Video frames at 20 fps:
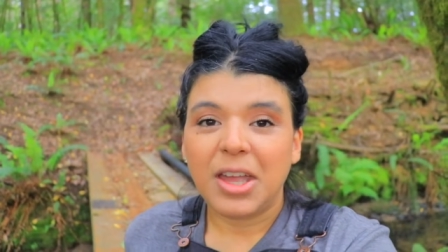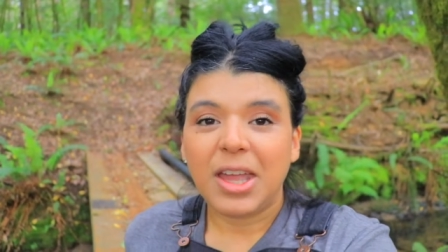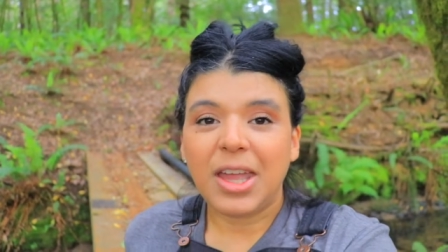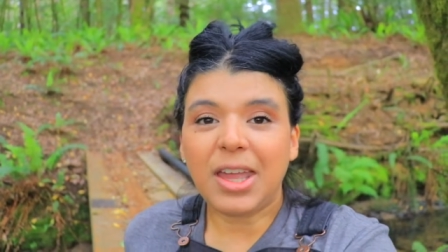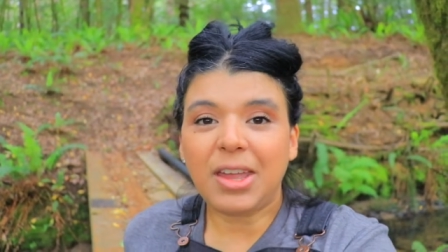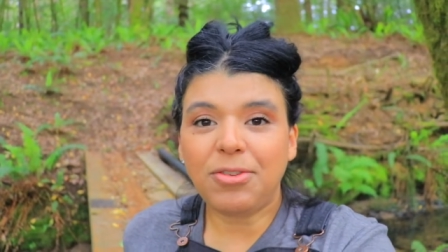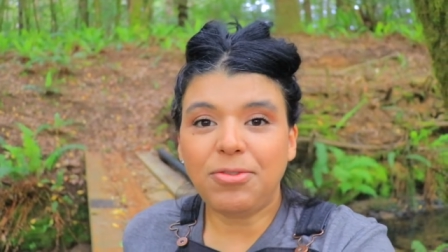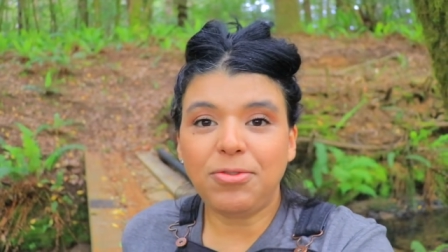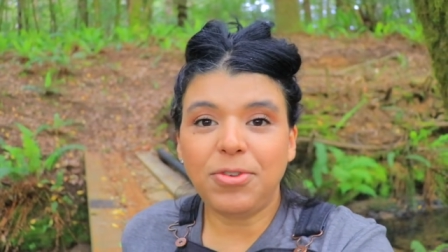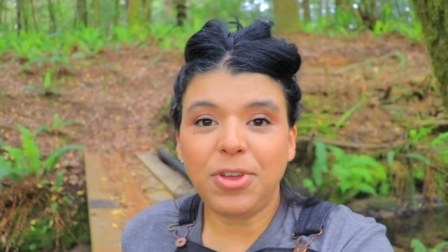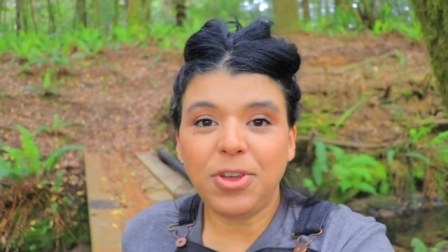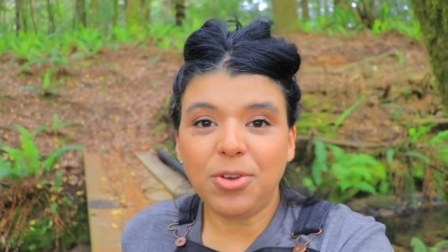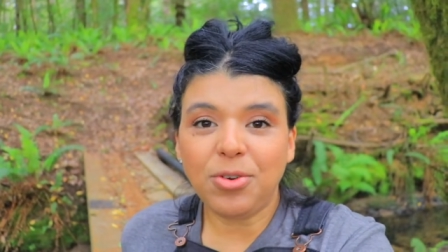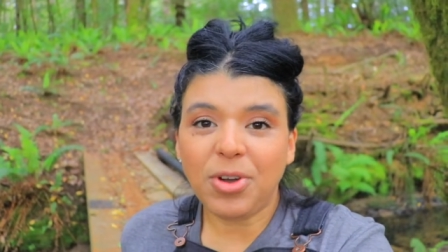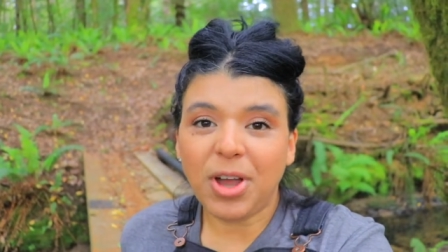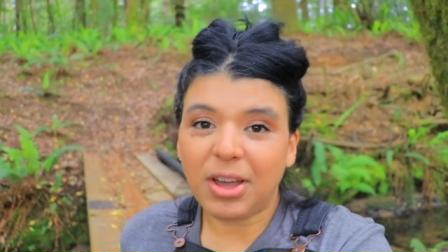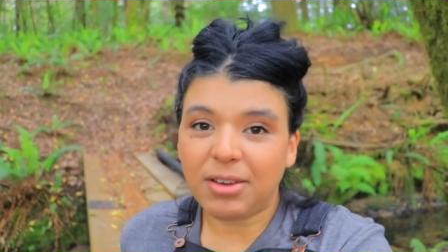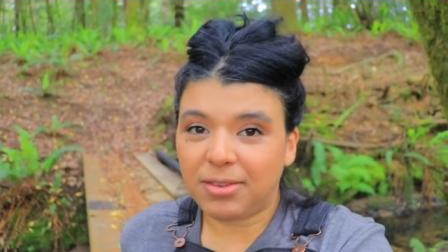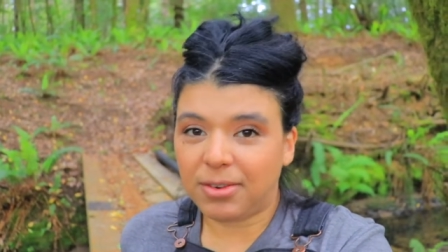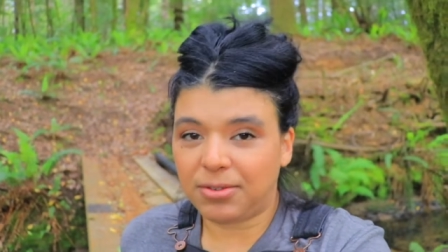If you
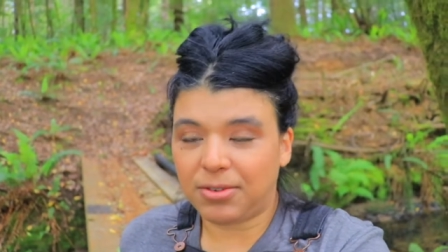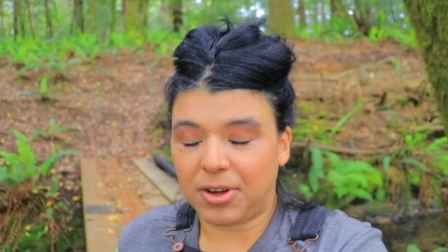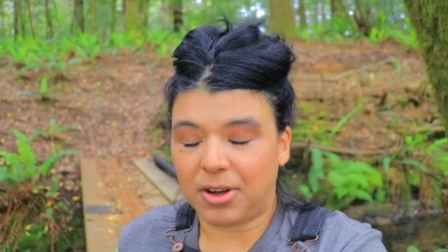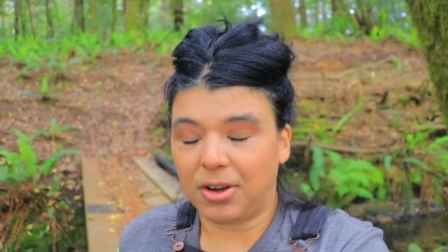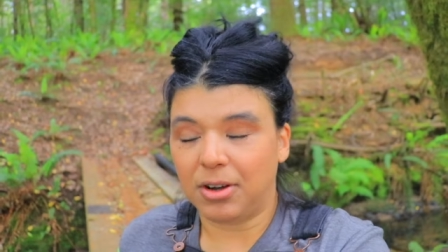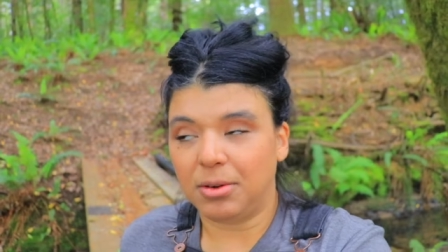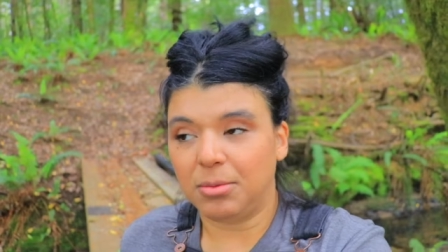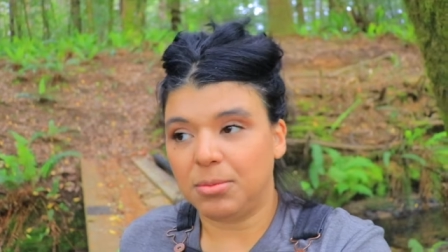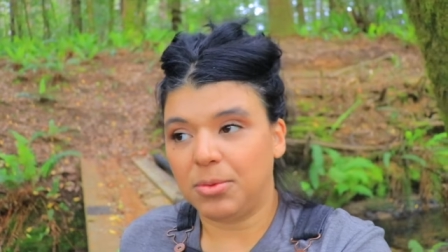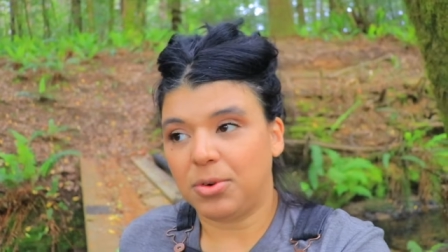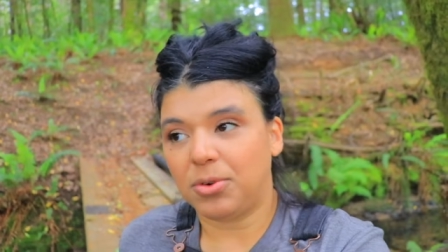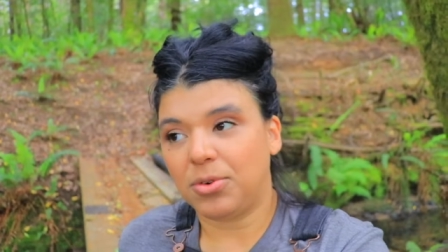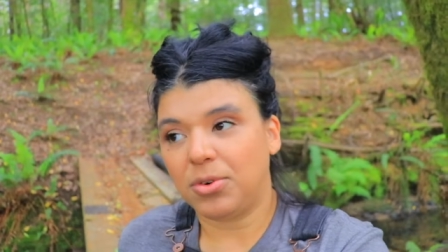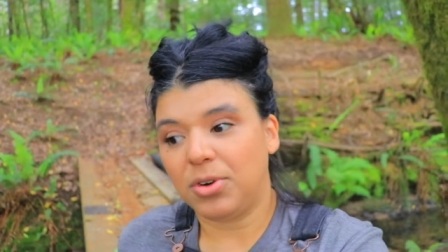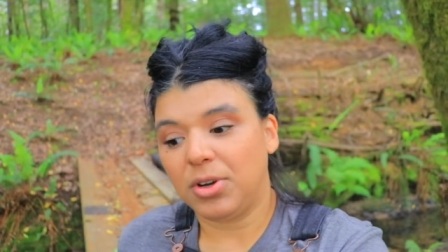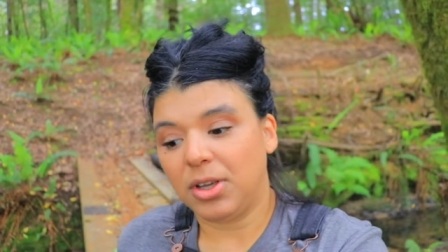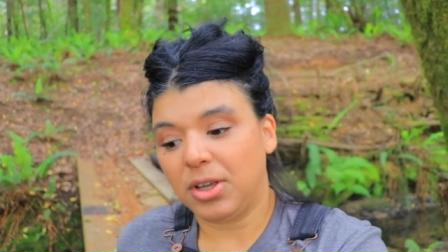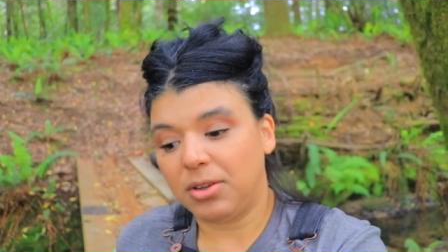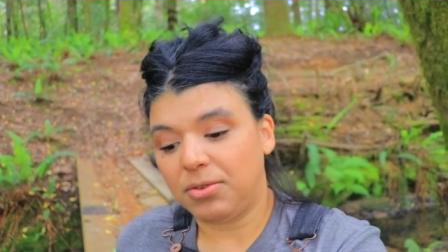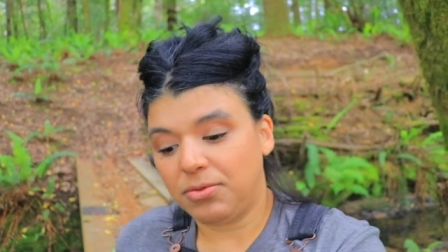have a farm
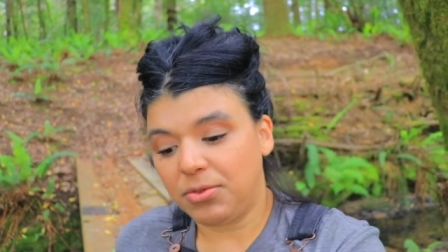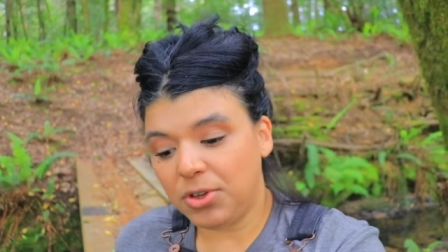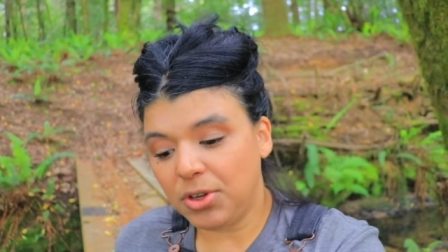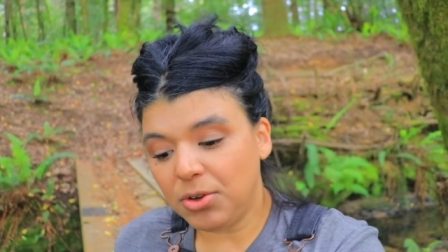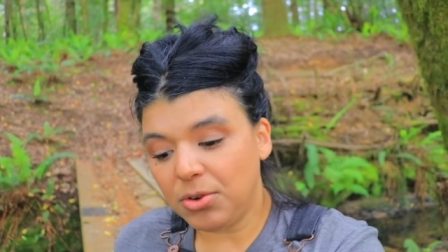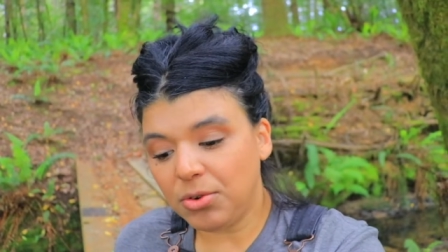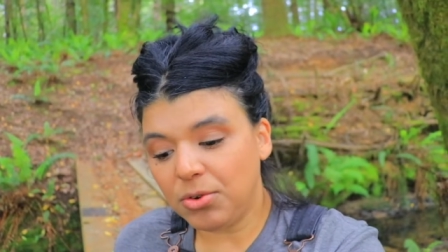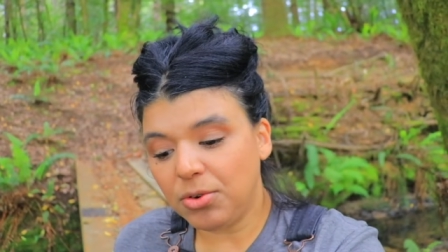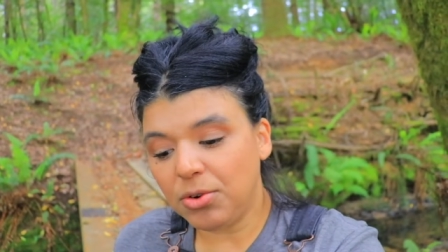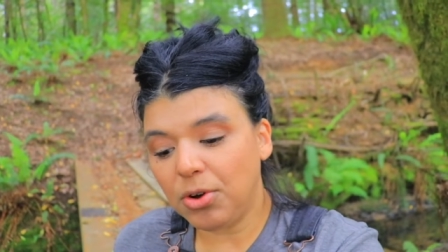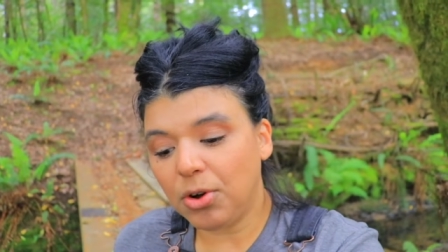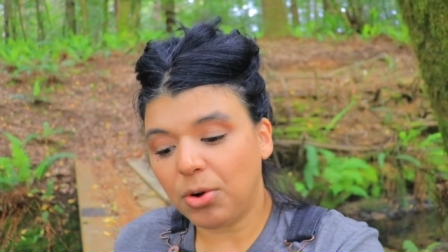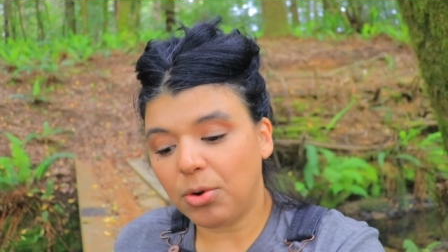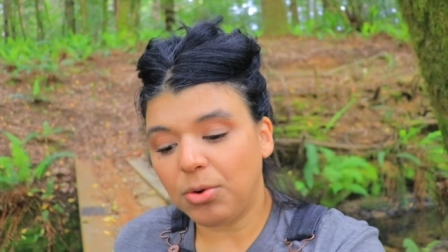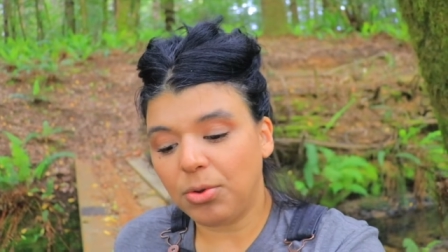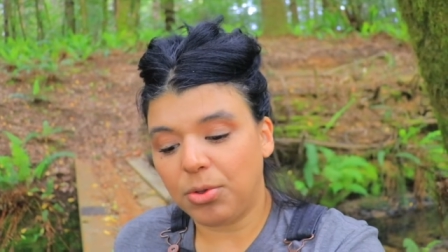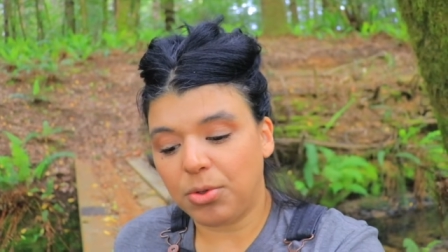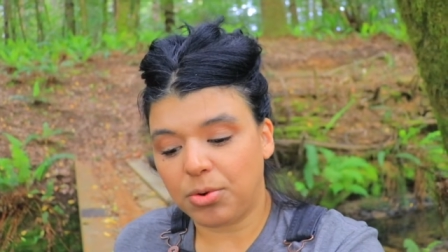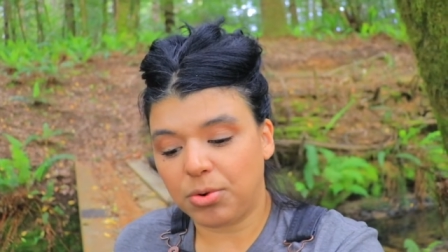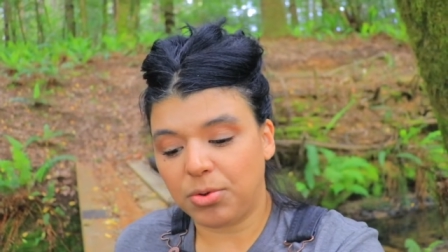or if you
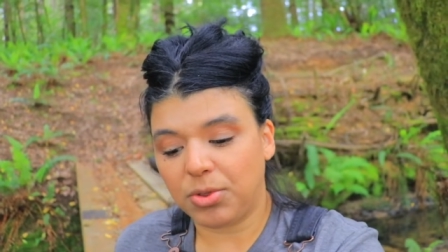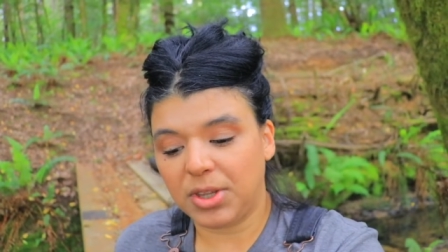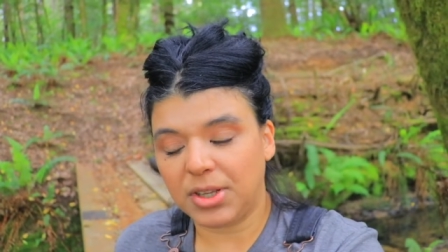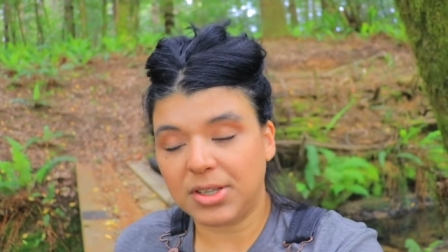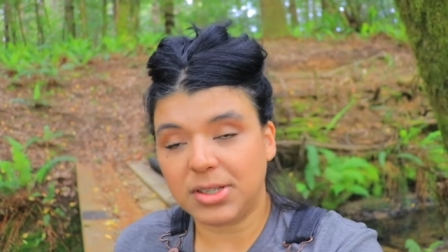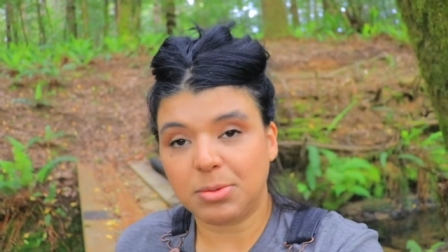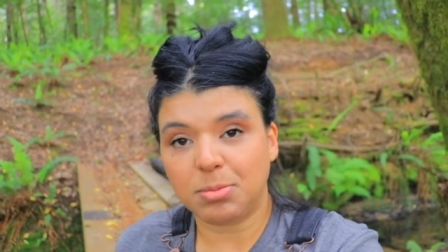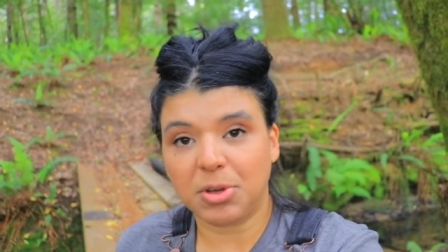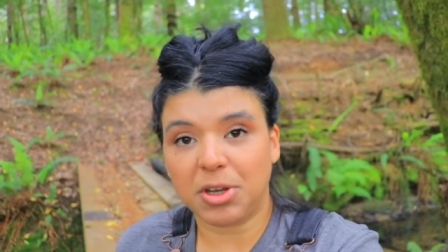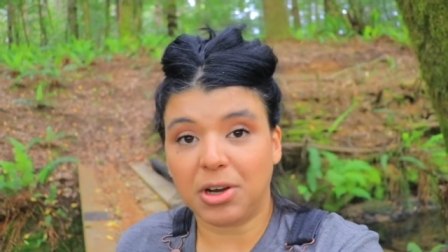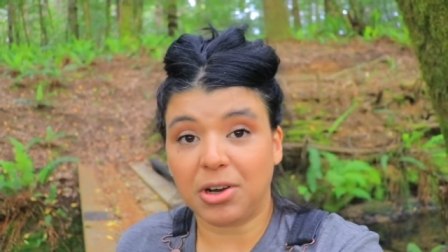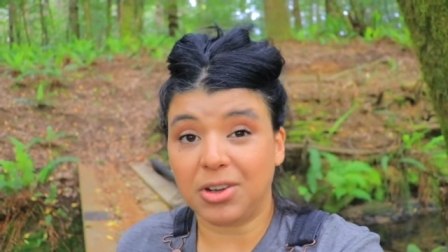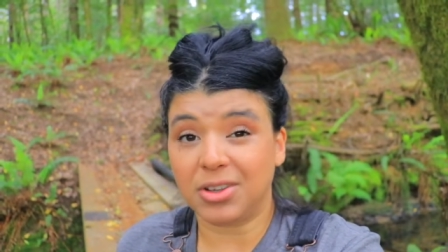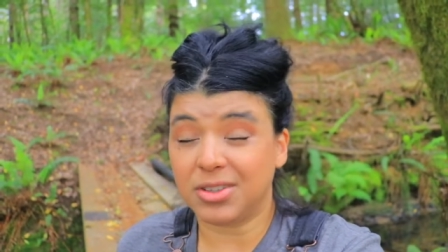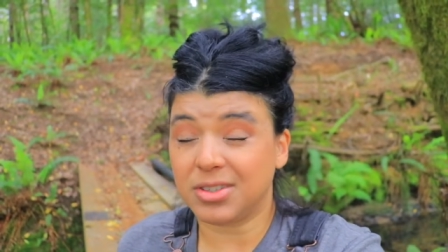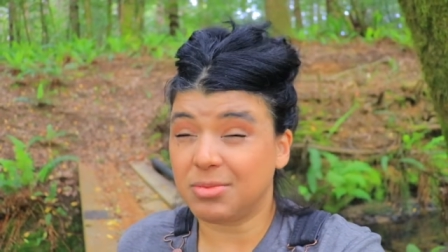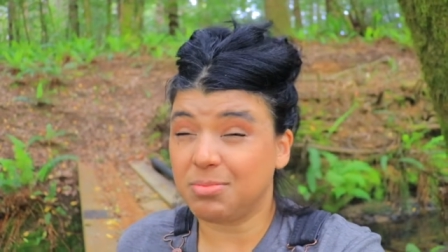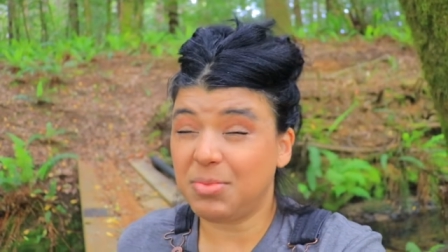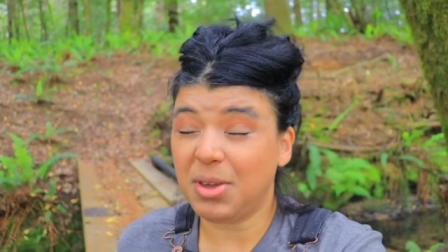go through these periods,